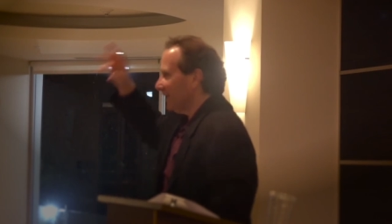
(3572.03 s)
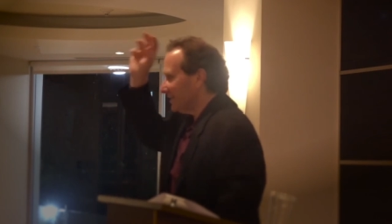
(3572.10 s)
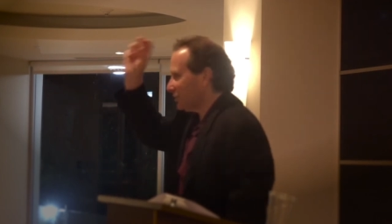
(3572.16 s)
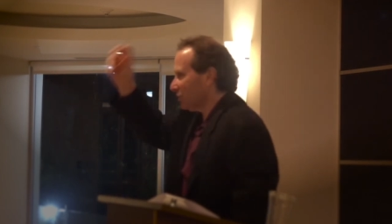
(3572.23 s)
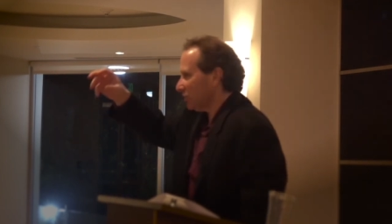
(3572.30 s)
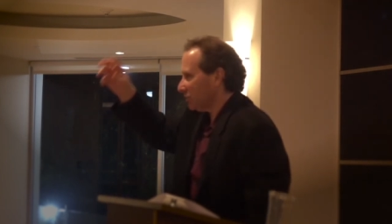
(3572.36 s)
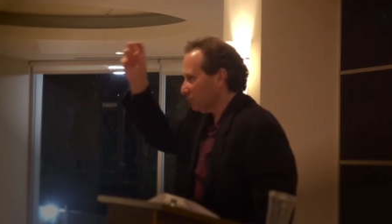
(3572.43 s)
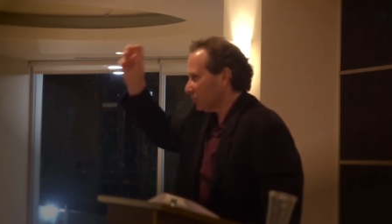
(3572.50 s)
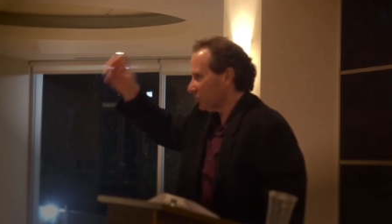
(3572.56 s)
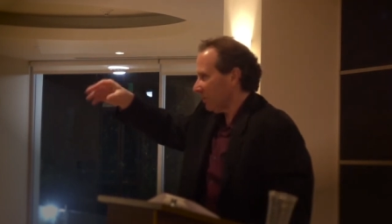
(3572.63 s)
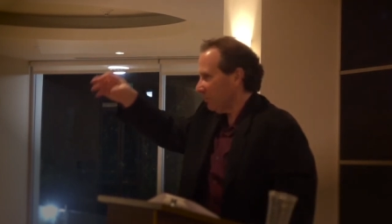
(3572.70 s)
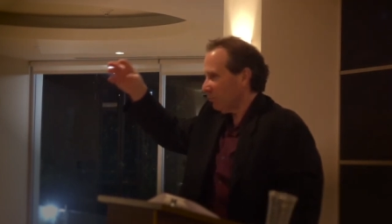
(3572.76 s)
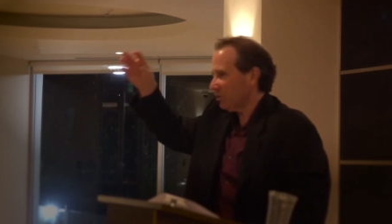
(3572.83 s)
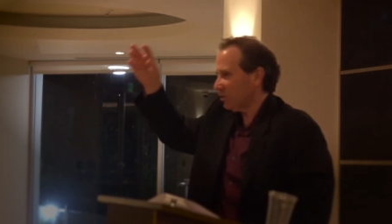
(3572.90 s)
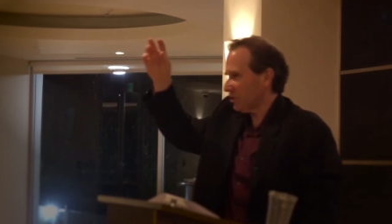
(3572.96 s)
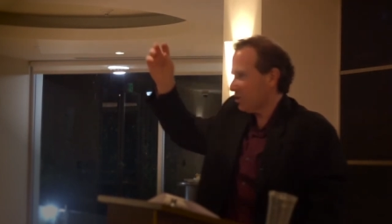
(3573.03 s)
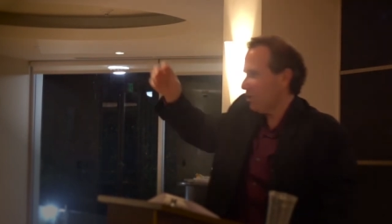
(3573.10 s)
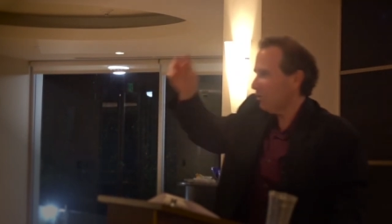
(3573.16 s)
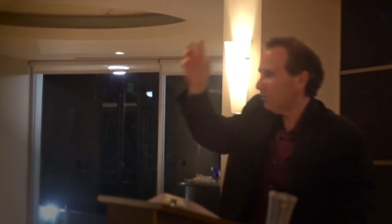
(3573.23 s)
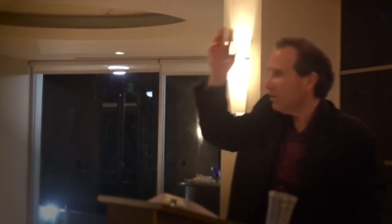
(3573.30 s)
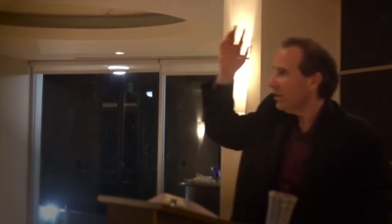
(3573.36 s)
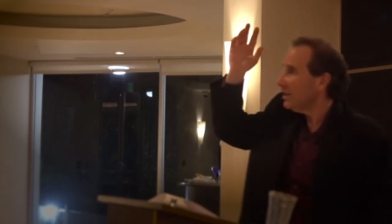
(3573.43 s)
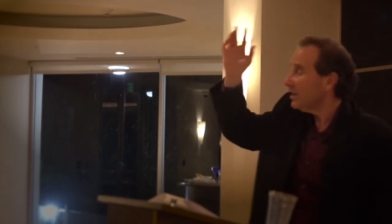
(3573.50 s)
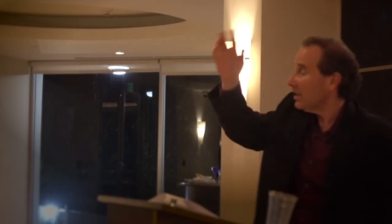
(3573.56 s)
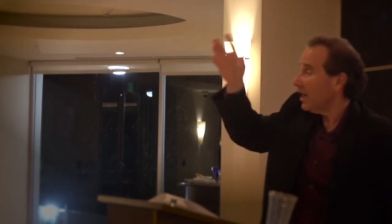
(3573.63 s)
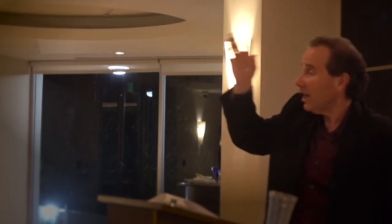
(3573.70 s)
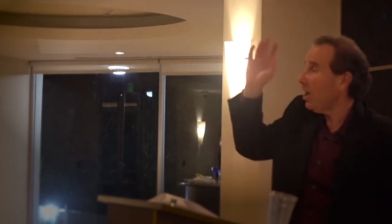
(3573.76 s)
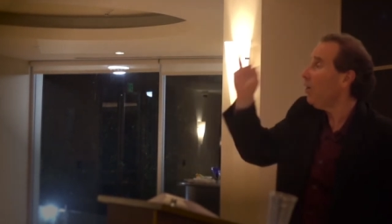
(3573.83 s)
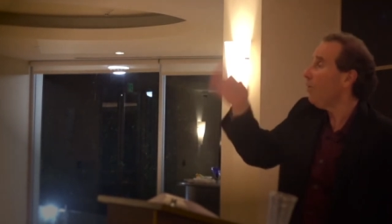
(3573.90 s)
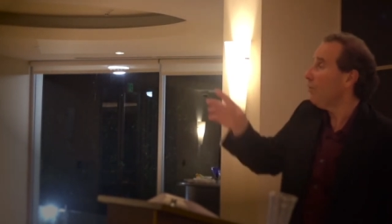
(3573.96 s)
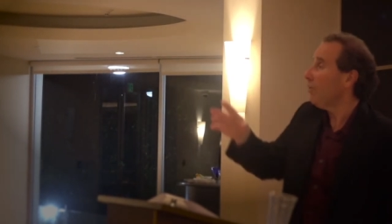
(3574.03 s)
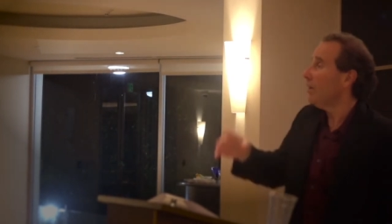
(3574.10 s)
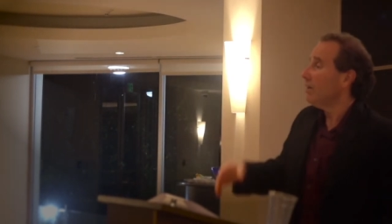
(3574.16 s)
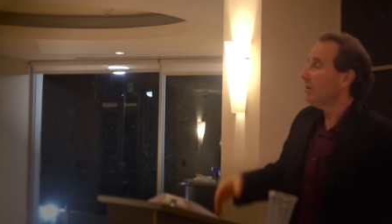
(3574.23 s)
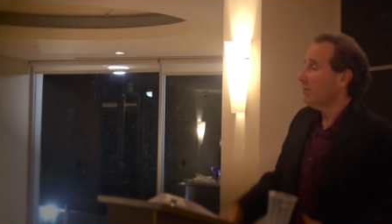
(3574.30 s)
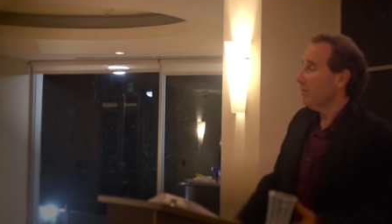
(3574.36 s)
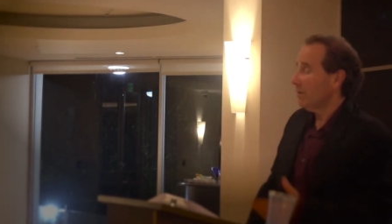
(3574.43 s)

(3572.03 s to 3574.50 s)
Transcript: It's just for someone to go, oh,